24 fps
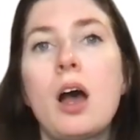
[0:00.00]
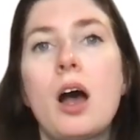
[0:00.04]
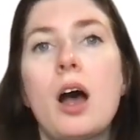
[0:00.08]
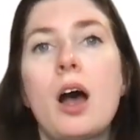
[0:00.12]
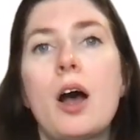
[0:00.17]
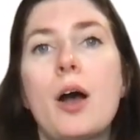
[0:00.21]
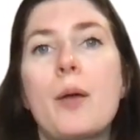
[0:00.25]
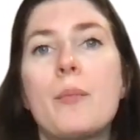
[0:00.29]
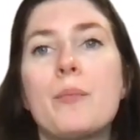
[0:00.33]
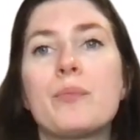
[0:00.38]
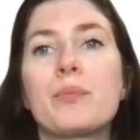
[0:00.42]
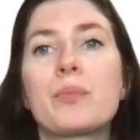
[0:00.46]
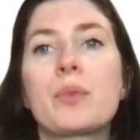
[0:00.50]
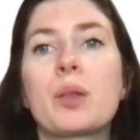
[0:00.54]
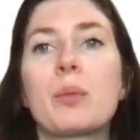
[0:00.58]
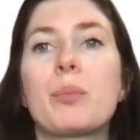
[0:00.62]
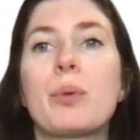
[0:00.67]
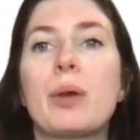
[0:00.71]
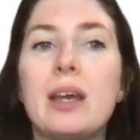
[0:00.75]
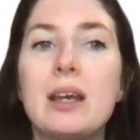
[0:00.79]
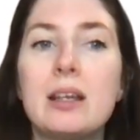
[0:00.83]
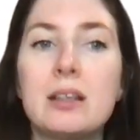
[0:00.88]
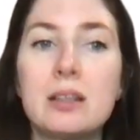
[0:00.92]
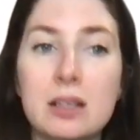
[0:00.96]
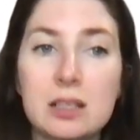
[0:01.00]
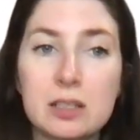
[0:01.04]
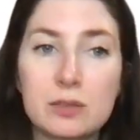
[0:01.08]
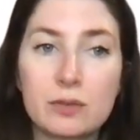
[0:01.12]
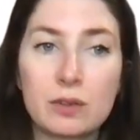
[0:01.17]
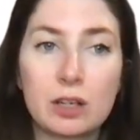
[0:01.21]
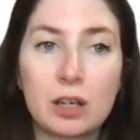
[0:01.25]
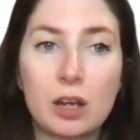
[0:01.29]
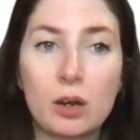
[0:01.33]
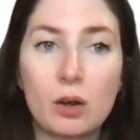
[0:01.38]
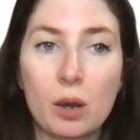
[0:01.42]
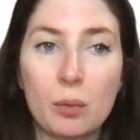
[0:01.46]
But in this
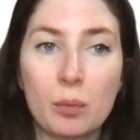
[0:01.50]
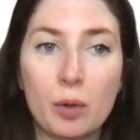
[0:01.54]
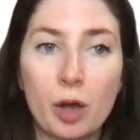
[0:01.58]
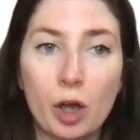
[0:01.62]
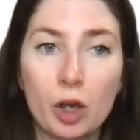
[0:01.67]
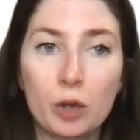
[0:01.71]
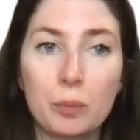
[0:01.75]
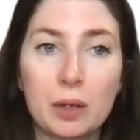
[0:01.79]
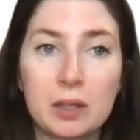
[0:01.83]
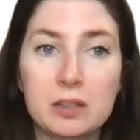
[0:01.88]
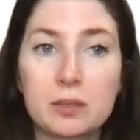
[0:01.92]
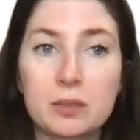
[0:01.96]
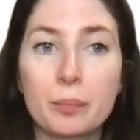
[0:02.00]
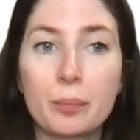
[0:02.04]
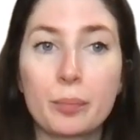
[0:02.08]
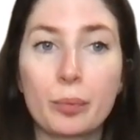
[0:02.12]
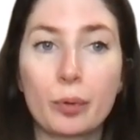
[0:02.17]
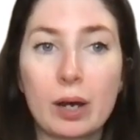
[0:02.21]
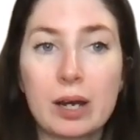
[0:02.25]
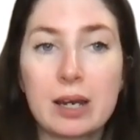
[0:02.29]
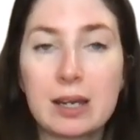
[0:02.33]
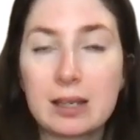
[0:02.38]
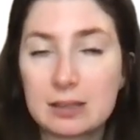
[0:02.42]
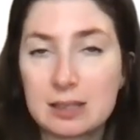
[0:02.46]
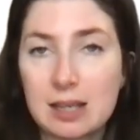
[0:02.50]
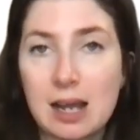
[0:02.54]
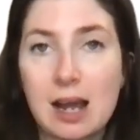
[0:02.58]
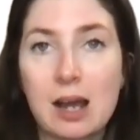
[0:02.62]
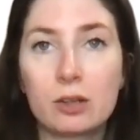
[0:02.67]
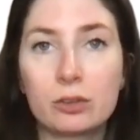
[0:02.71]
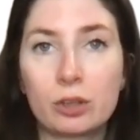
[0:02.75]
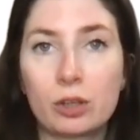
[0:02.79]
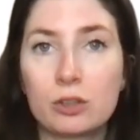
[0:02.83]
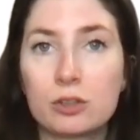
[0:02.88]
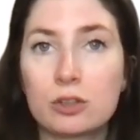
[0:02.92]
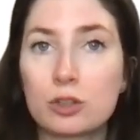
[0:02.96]
video, I'm hoping to break
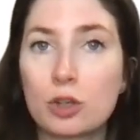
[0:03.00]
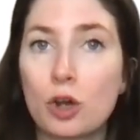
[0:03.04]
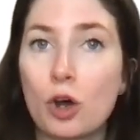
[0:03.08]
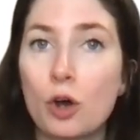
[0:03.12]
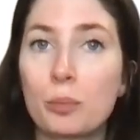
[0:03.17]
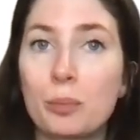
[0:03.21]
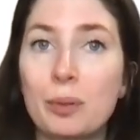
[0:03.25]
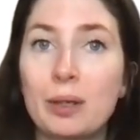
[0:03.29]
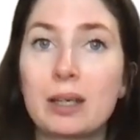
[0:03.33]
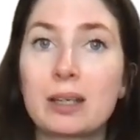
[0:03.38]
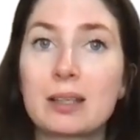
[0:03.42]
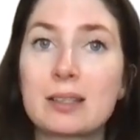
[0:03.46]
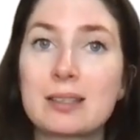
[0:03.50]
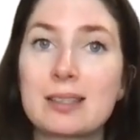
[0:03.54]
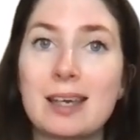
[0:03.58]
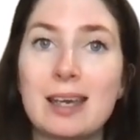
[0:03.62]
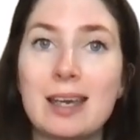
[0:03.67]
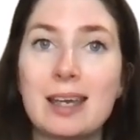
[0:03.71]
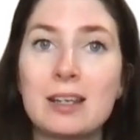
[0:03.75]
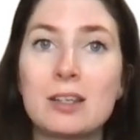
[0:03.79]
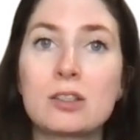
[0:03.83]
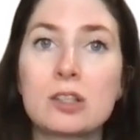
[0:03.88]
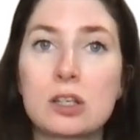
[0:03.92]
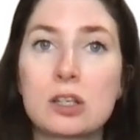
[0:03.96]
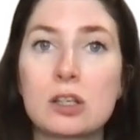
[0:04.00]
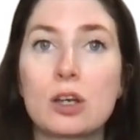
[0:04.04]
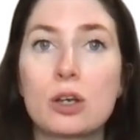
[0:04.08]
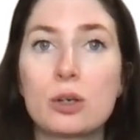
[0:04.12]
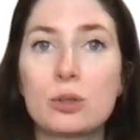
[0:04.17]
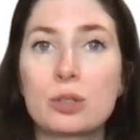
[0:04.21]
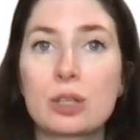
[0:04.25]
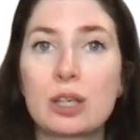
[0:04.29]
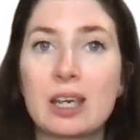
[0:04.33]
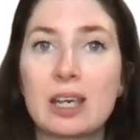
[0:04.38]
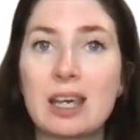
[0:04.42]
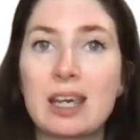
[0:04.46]
down those topics into
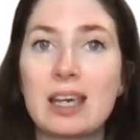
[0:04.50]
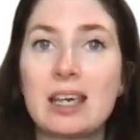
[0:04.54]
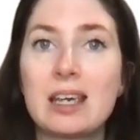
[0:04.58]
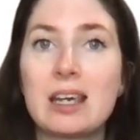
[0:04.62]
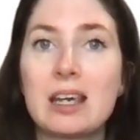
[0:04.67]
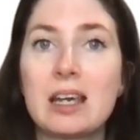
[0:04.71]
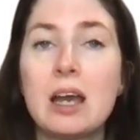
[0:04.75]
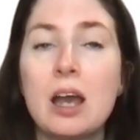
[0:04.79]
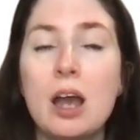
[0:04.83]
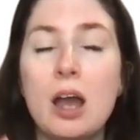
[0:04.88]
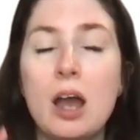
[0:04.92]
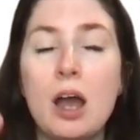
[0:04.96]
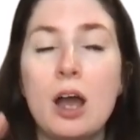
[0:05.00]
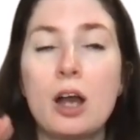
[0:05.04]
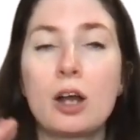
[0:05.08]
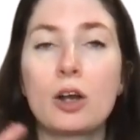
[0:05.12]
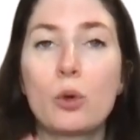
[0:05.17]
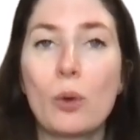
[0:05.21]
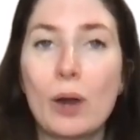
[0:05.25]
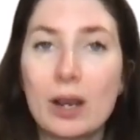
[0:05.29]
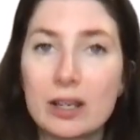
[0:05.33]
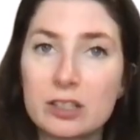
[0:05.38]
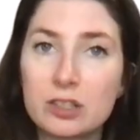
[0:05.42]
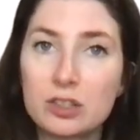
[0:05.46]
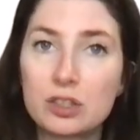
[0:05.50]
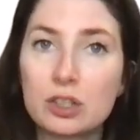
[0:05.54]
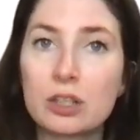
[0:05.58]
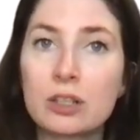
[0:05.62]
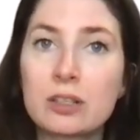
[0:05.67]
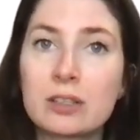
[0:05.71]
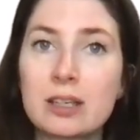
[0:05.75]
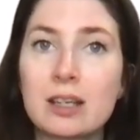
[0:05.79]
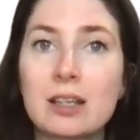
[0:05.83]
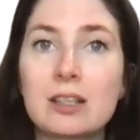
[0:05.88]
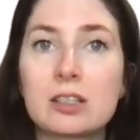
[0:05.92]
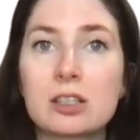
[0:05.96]
those key
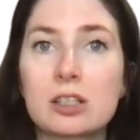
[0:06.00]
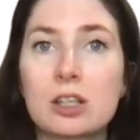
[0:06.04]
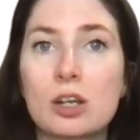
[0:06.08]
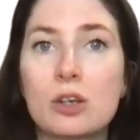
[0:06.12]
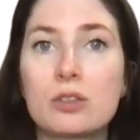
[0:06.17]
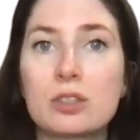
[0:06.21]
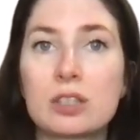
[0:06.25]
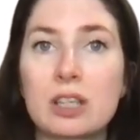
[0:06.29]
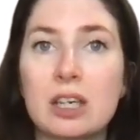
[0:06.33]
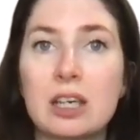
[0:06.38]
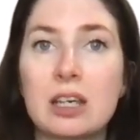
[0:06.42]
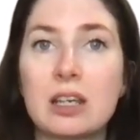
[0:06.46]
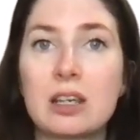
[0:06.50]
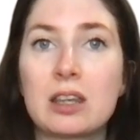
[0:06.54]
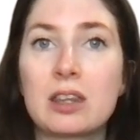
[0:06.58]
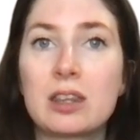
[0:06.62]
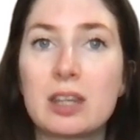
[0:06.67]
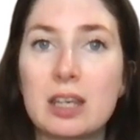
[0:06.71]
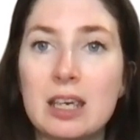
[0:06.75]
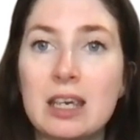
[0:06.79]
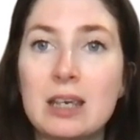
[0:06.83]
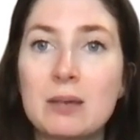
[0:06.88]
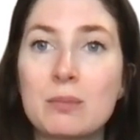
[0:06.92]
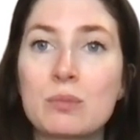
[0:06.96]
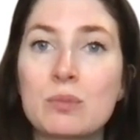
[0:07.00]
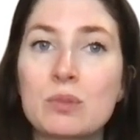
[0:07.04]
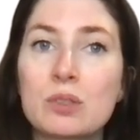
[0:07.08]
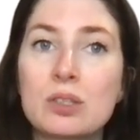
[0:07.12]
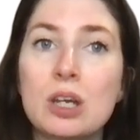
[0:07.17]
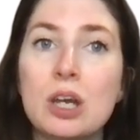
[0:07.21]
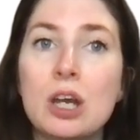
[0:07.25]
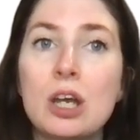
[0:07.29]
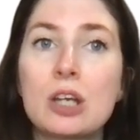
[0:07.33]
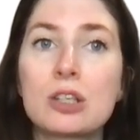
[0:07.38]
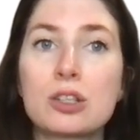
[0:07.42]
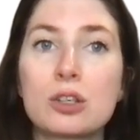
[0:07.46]
questions, into those key themes,
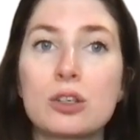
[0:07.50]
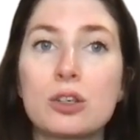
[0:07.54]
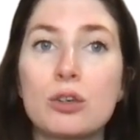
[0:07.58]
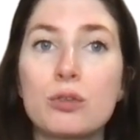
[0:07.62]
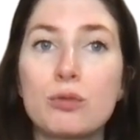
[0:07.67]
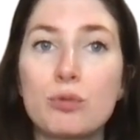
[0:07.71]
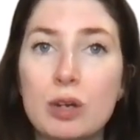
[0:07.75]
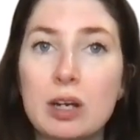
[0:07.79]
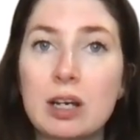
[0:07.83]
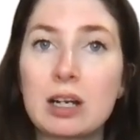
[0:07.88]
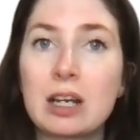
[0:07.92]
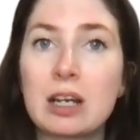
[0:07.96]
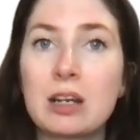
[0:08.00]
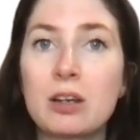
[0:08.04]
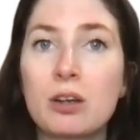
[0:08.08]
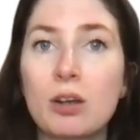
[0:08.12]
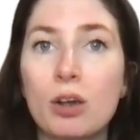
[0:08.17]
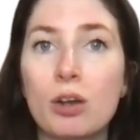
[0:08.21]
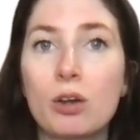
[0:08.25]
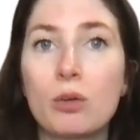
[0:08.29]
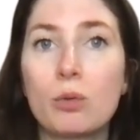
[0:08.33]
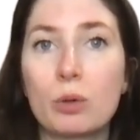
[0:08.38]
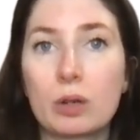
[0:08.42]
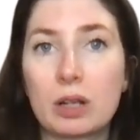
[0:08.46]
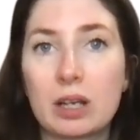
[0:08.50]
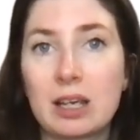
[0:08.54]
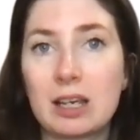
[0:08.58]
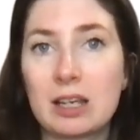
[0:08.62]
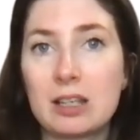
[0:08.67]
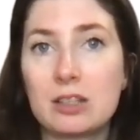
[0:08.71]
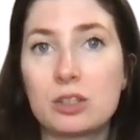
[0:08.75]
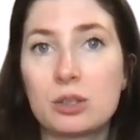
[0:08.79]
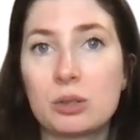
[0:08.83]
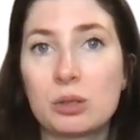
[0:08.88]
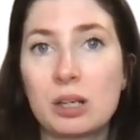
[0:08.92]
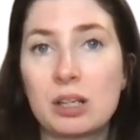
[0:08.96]
so you really know what it
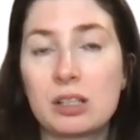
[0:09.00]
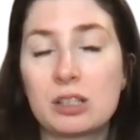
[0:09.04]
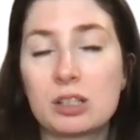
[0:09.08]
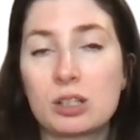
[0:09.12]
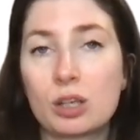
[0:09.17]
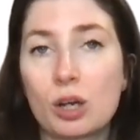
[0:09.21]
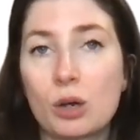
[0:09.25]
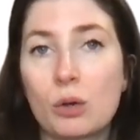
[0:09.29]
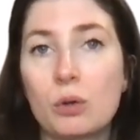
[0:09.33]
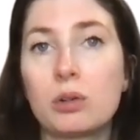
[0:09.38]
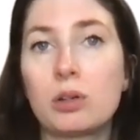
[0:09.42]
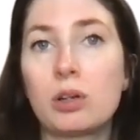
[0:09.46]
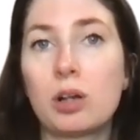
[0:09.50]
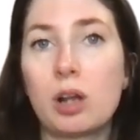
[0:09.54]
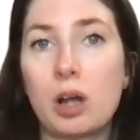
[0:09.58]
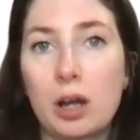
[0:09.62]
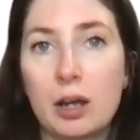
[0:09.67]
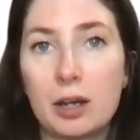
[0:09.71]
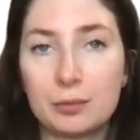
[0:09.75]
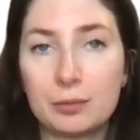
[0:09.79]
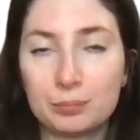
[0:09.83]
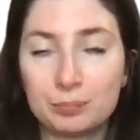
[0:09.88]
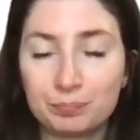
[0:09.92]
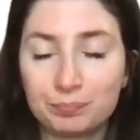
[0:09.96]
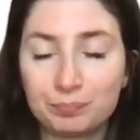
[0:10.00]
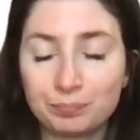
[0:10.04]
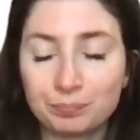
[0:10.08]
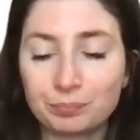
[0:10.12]
is you need to go and learn.